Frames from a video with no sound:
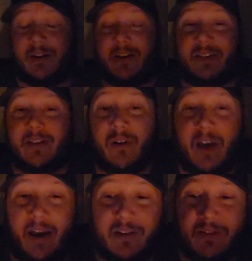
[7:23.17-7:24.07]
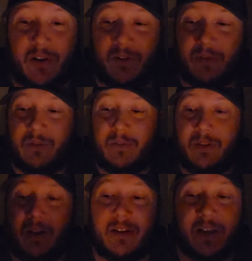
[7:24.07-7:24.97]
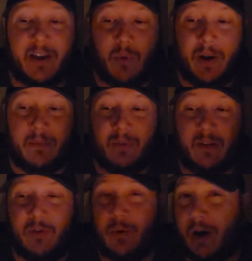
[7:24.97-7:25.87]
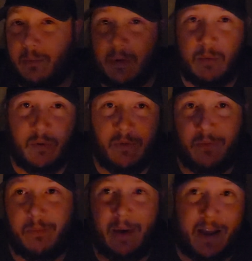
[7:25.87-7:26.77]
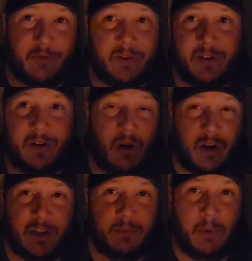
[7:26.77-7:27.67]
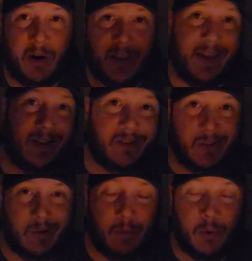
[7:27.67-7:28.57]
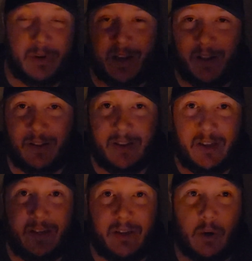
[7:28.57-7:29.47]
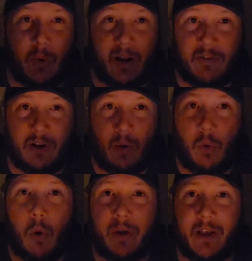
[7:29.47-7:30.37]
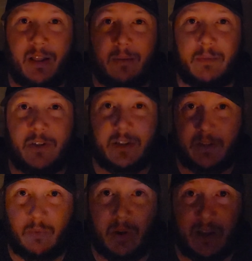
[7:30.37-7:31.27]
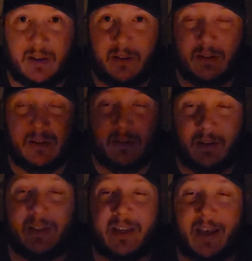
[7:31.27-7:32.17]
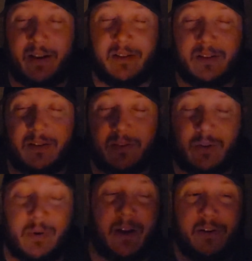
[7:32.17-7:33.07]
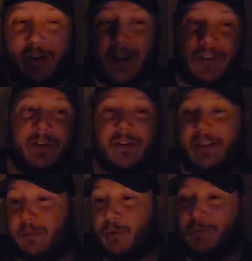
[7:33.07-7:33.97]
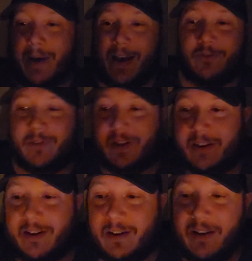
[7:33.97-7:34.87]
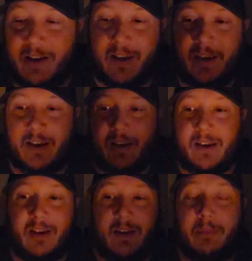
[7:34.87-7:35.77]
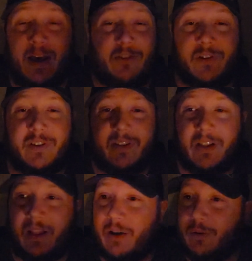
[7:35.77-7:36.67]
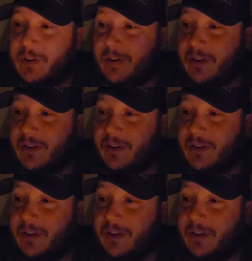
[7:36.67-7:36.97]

And he's like, okay, so I'll tell you what. If you help me move Patrick's unconscious body into the motel or whatever, I won't kill him. And she's like, really? He's like, yeah. So he unties her and they move Patrick in, and Patrick's still out.